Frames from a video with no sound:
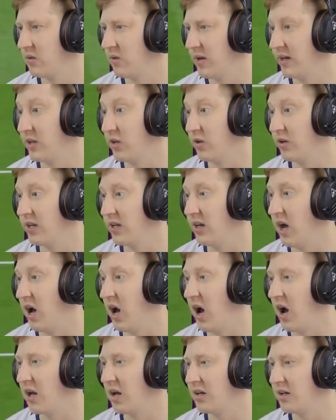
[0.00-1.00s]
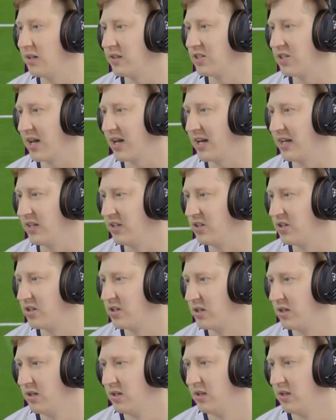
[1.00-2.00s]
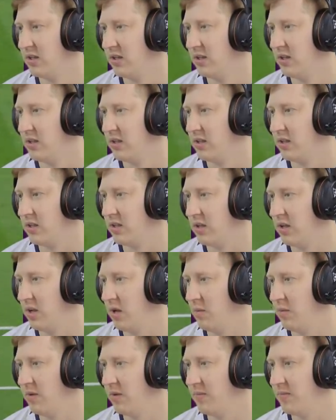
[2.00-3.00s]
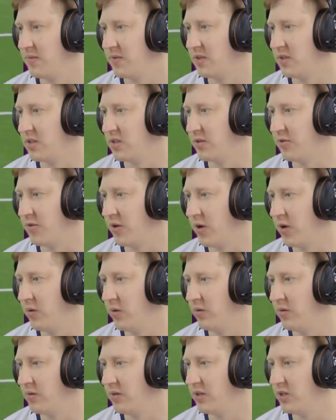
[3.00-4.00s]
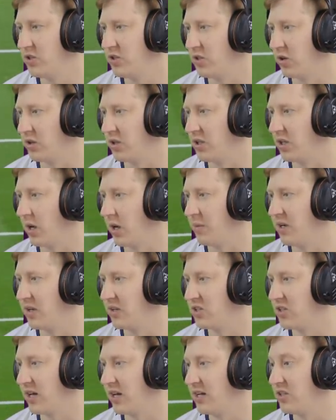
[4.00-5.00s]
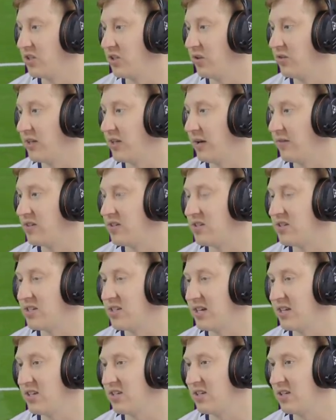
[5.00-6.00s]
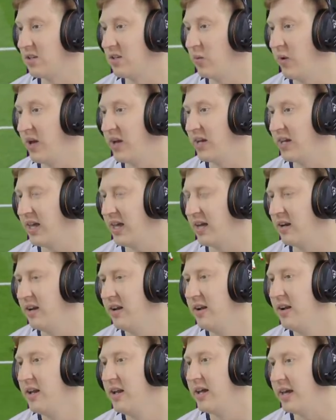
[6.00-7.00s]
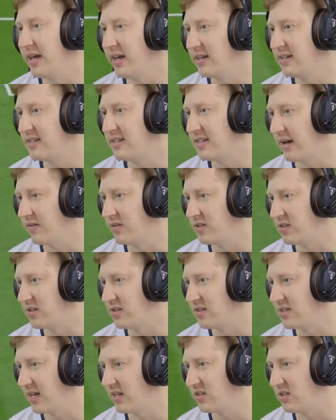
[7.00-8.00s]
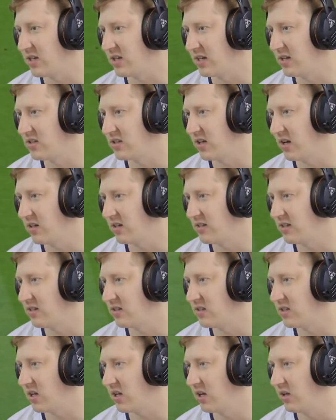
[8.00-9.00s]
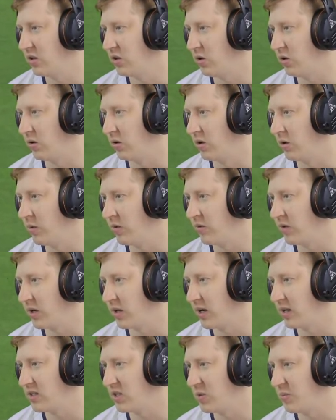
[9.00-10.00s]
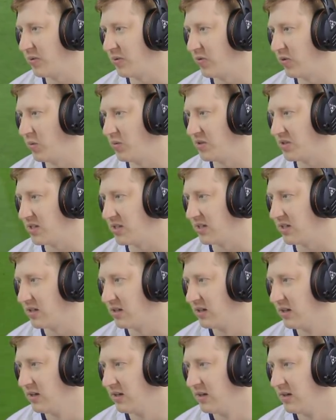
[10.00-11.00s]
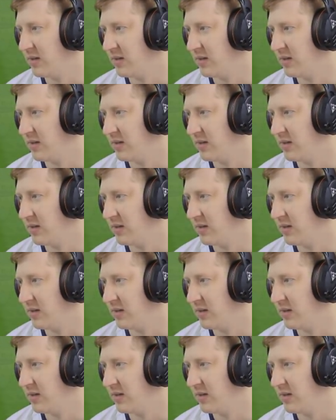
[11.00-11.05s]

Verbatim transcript: Or had it gone in unchallenged. Lem, Defoe, his shot can come in unchallenged. No, Davinson Sanchez in the way again. Is Davinson Sanchez starting to turn a corner with regards to his performances?